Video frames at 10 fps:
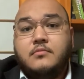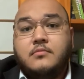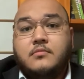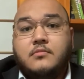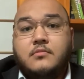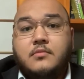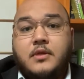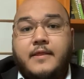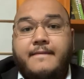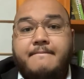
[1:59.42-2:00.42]

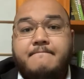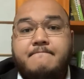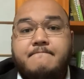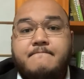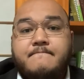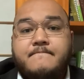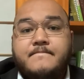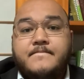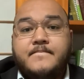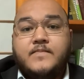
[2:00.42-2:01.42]

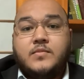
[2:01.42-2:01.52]
Nothing is said.